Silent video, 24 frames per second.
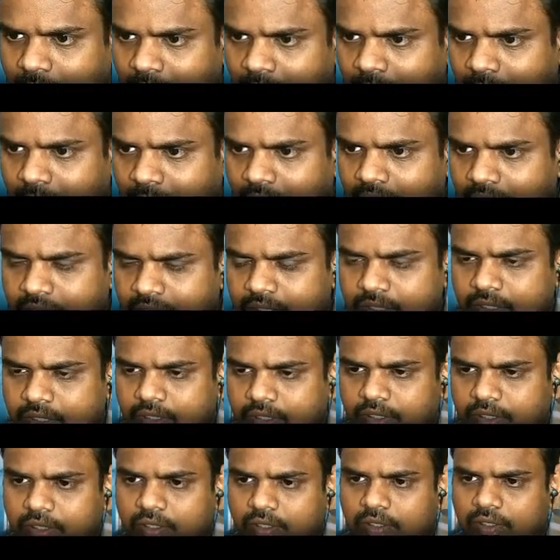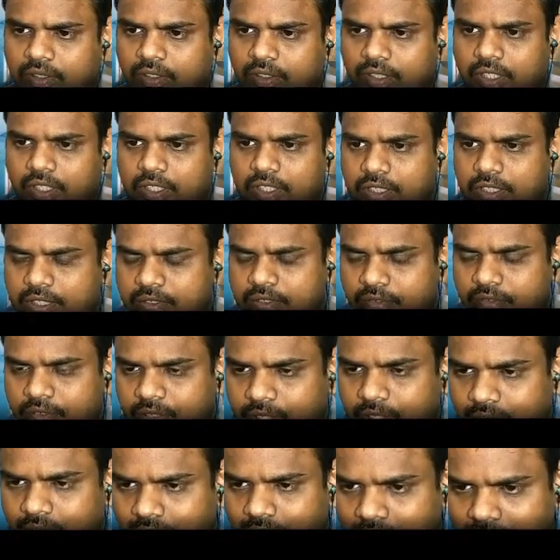PBS. Okay.
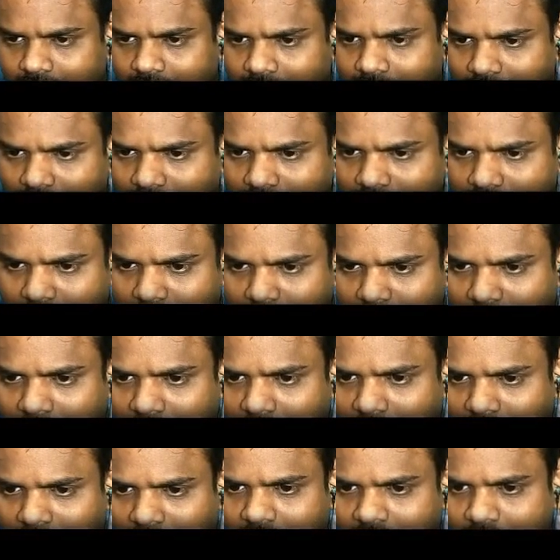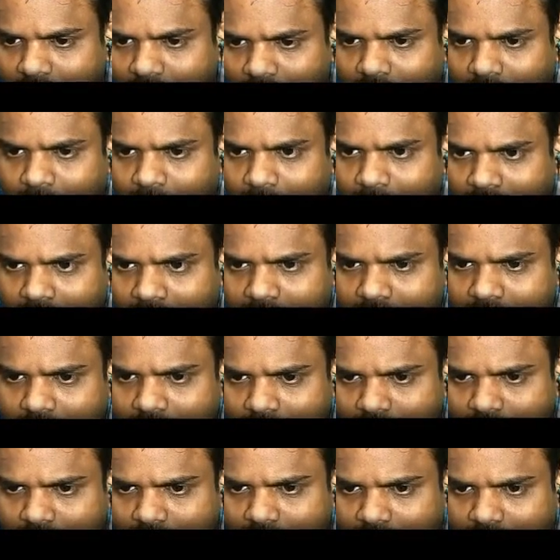Similarly, what is YBS?
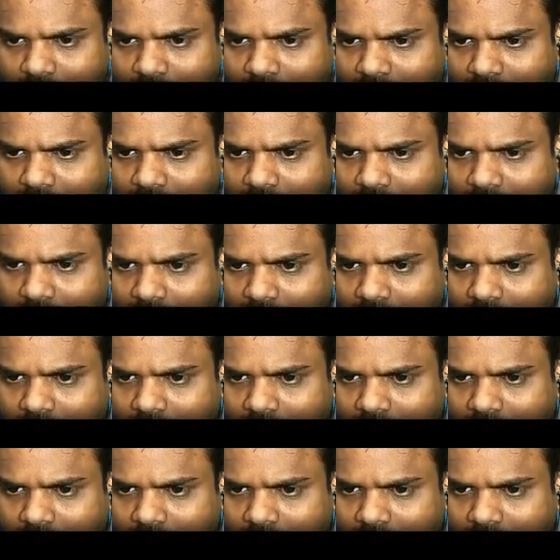Using